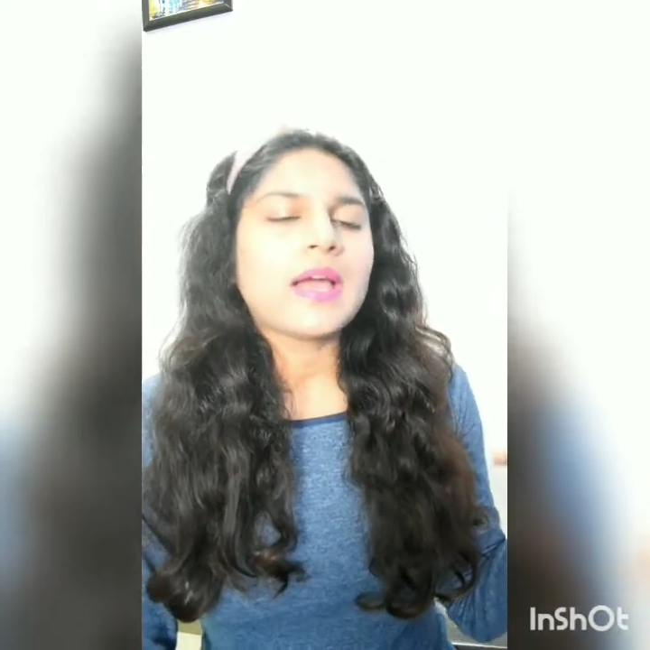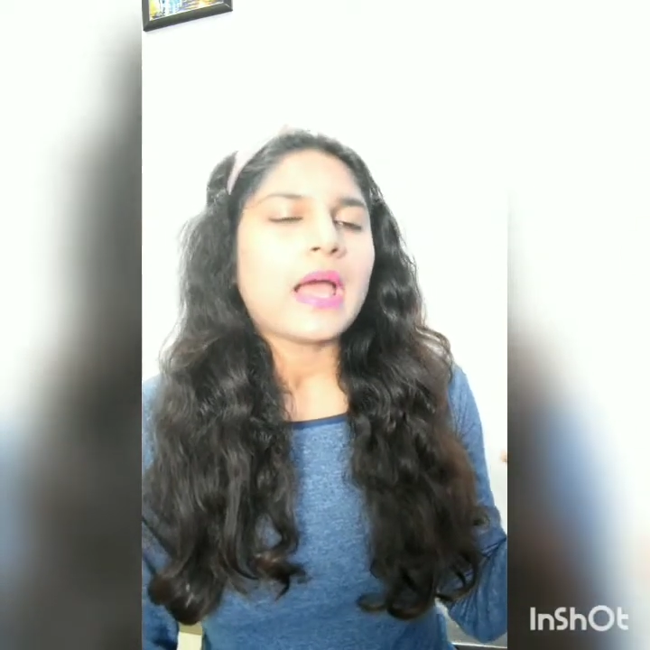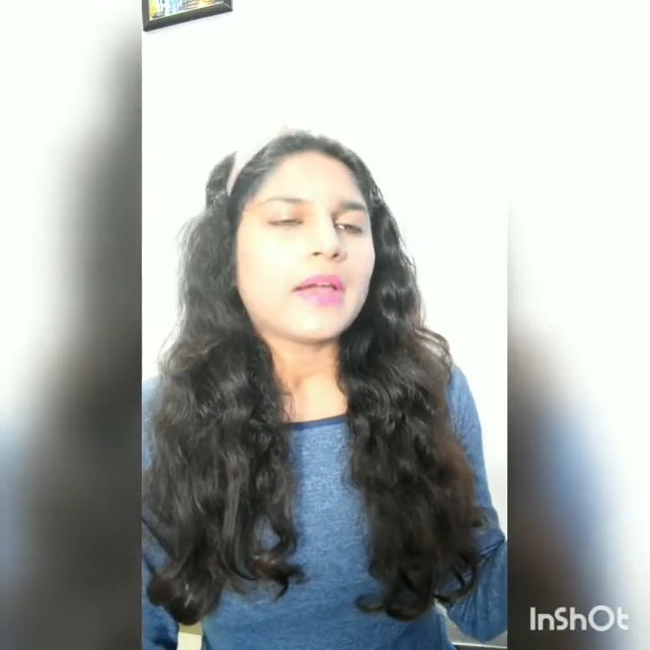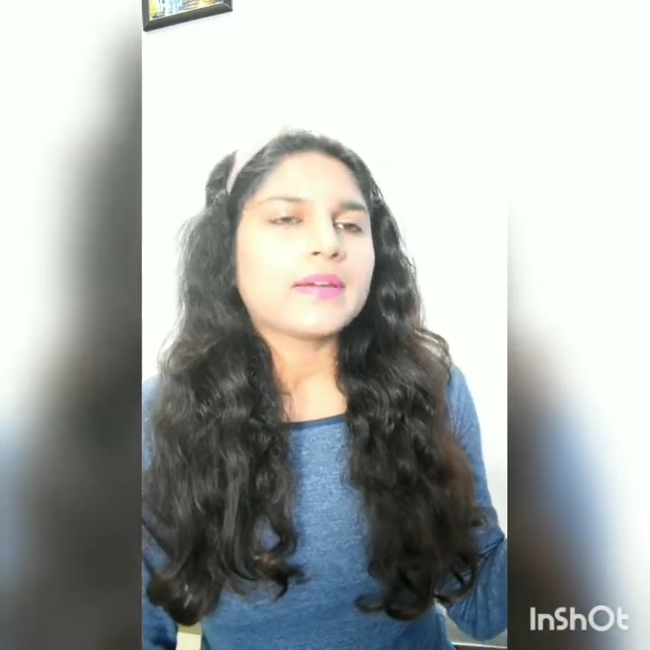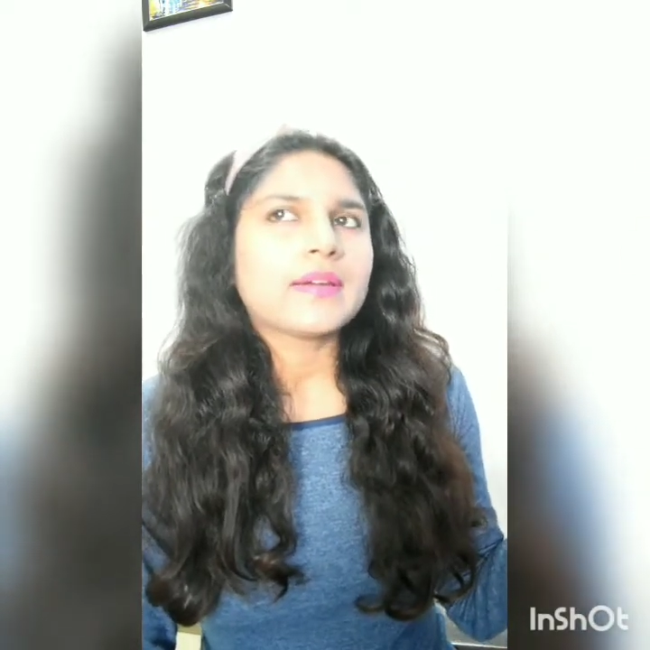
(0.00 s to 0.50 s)

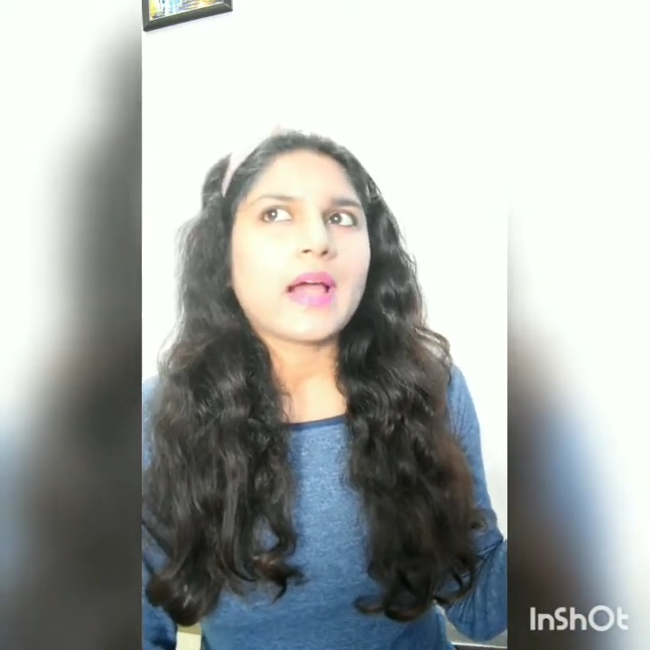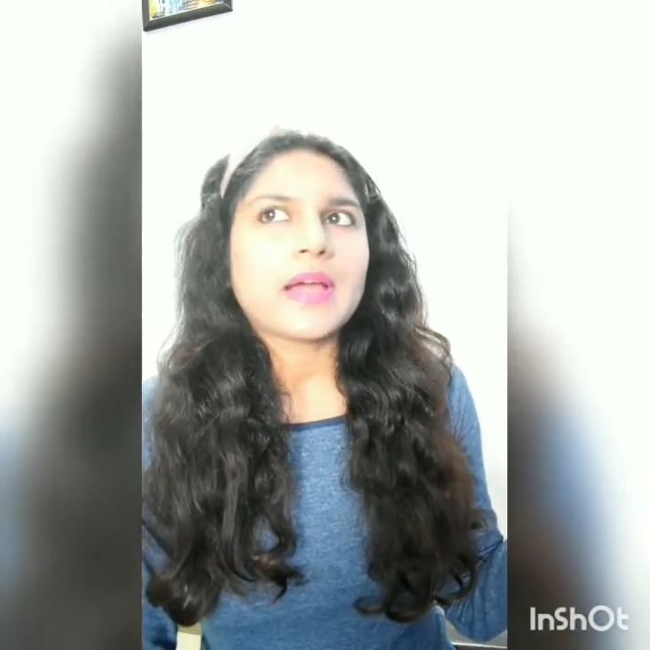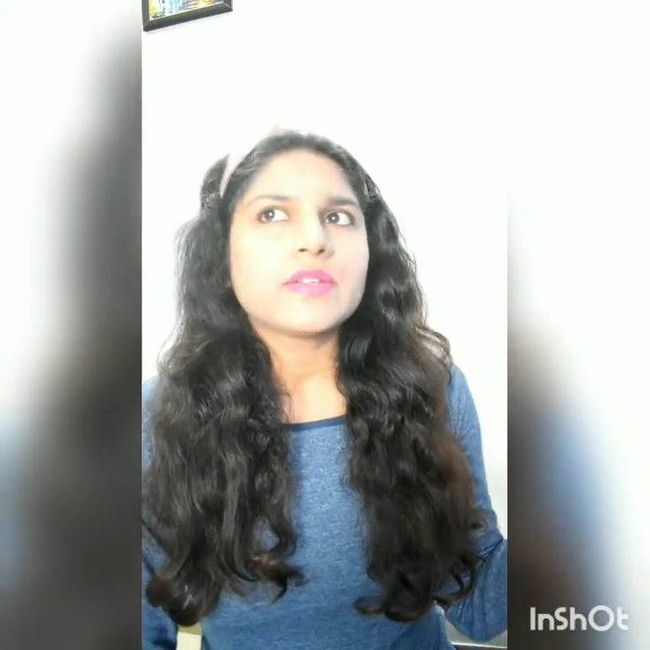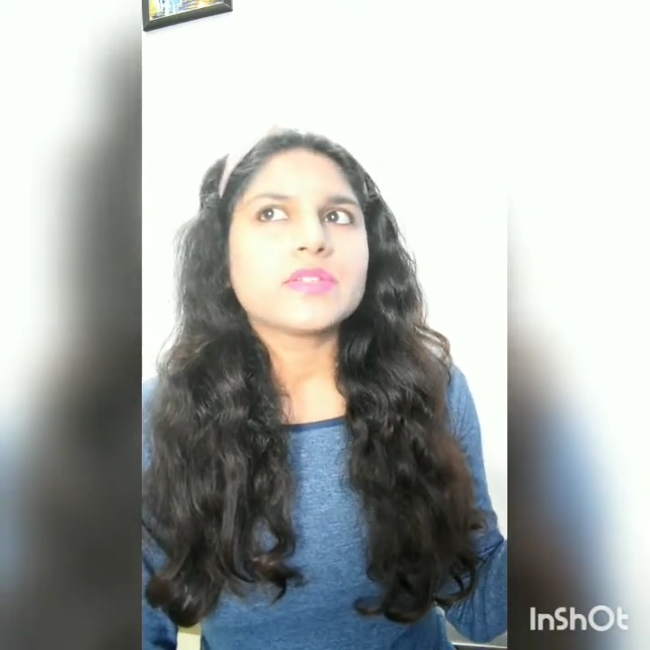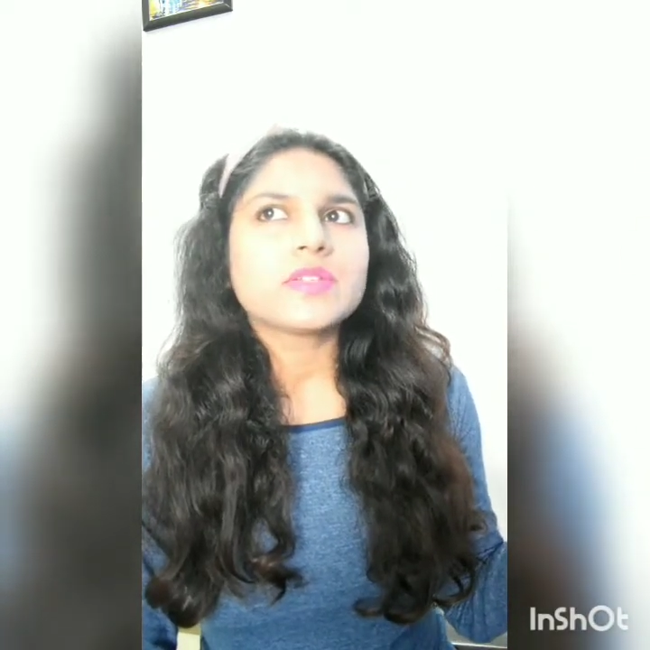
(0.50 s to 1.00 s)
and
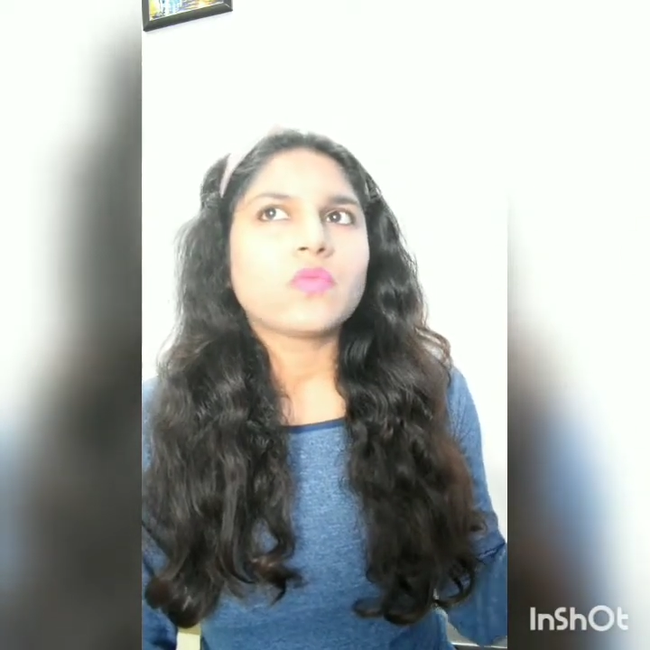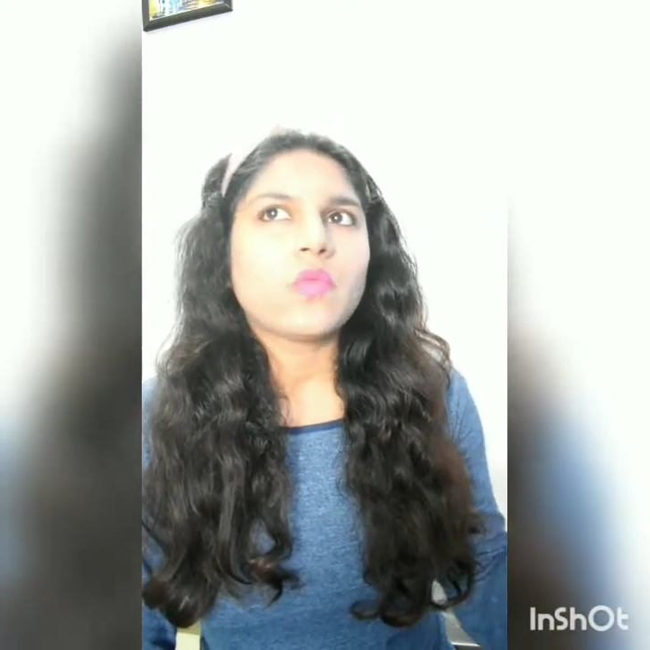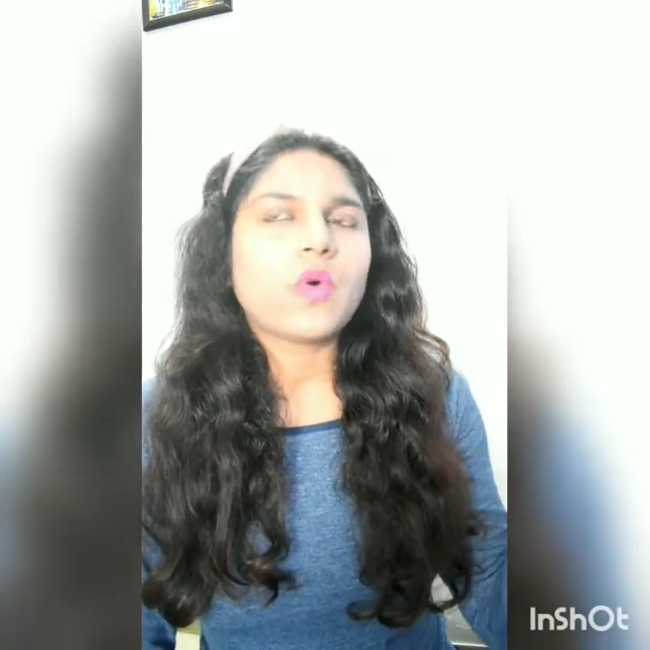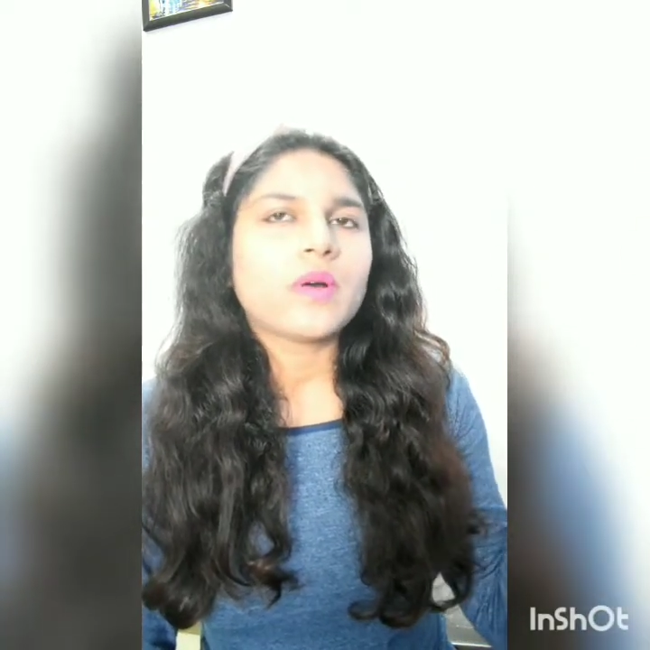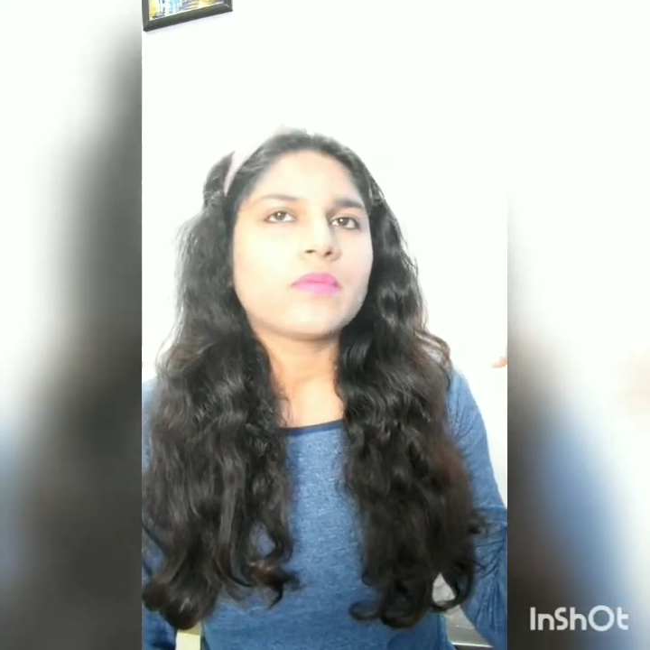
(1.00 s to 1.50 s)
I just
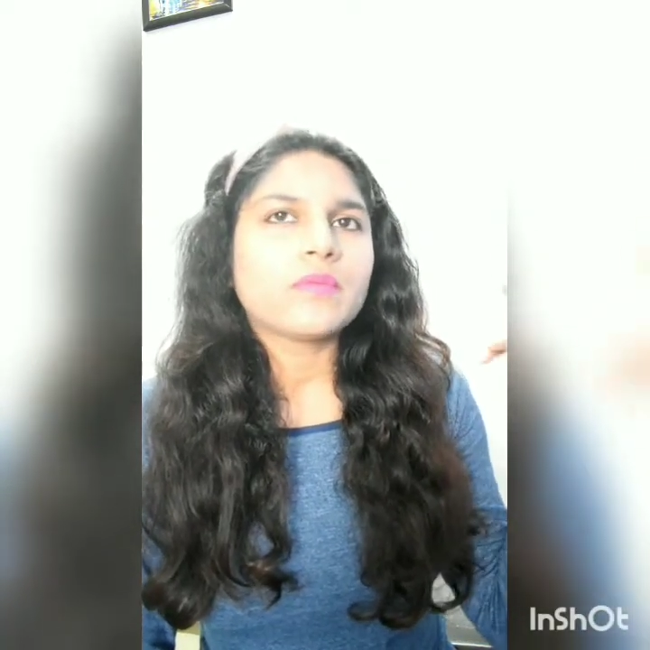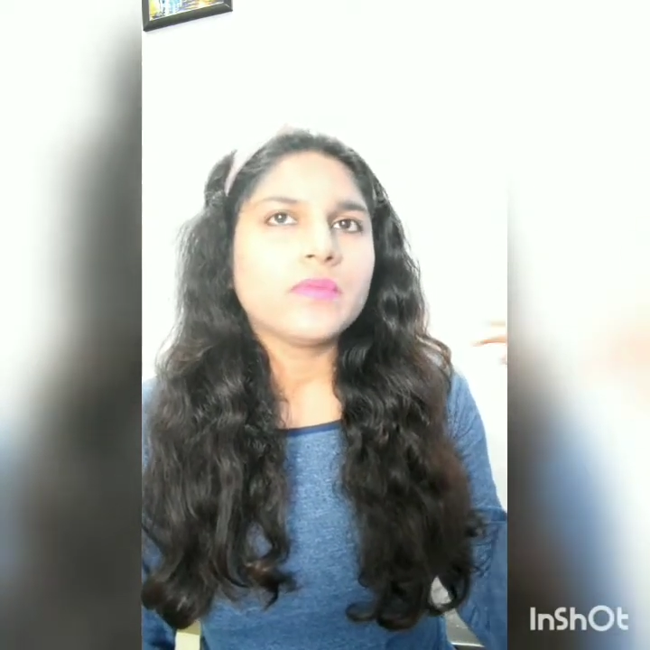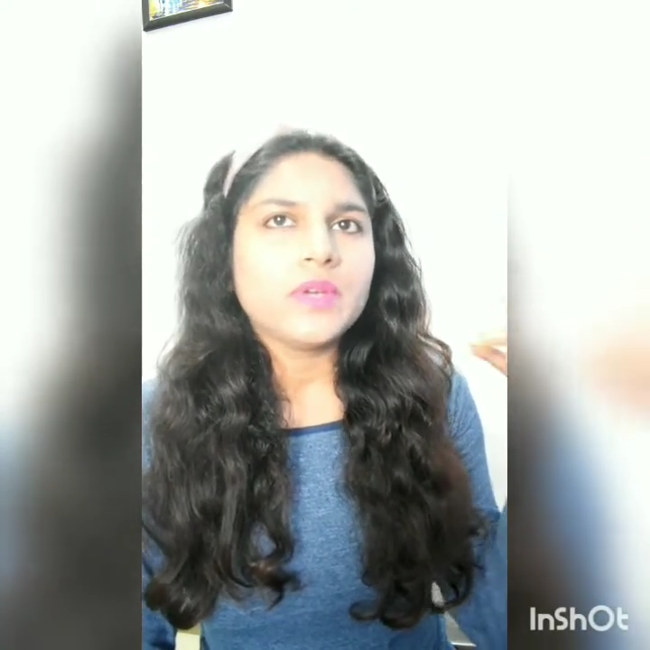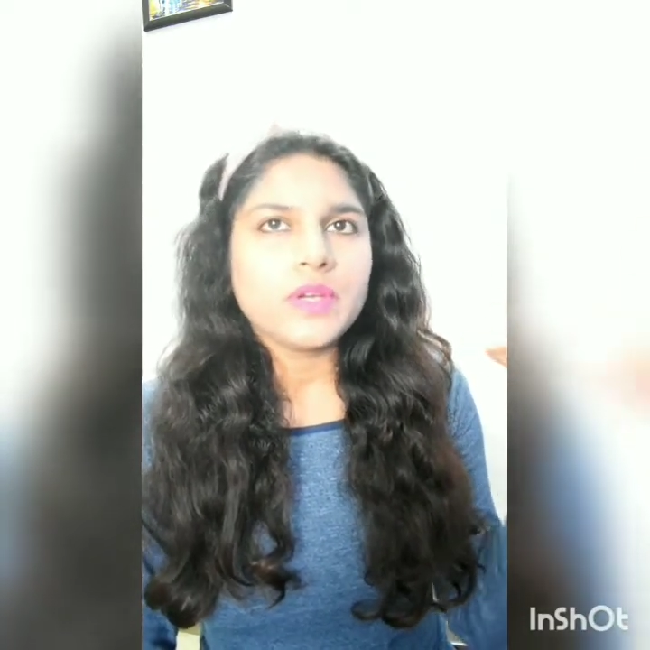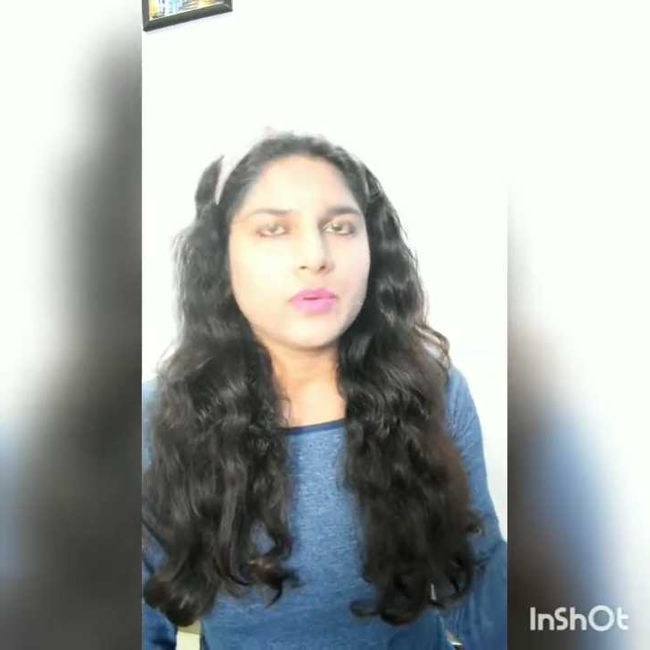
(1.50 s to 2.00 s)

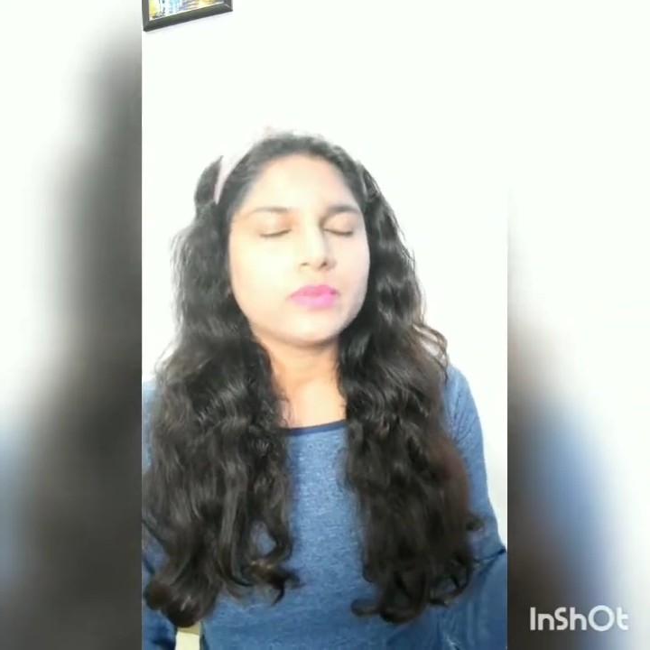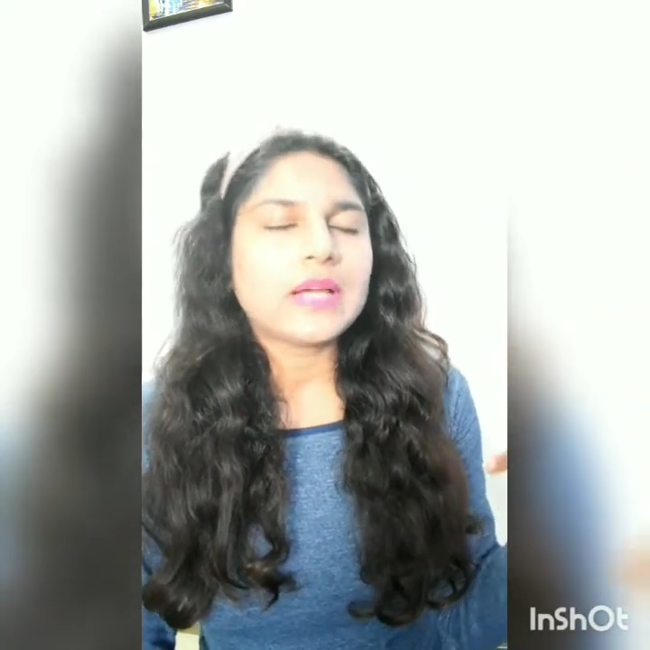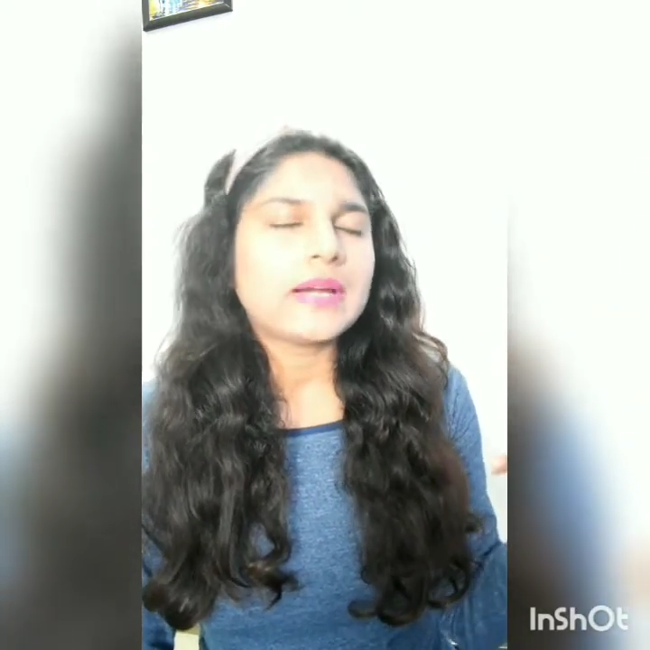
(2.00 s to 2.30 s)
knew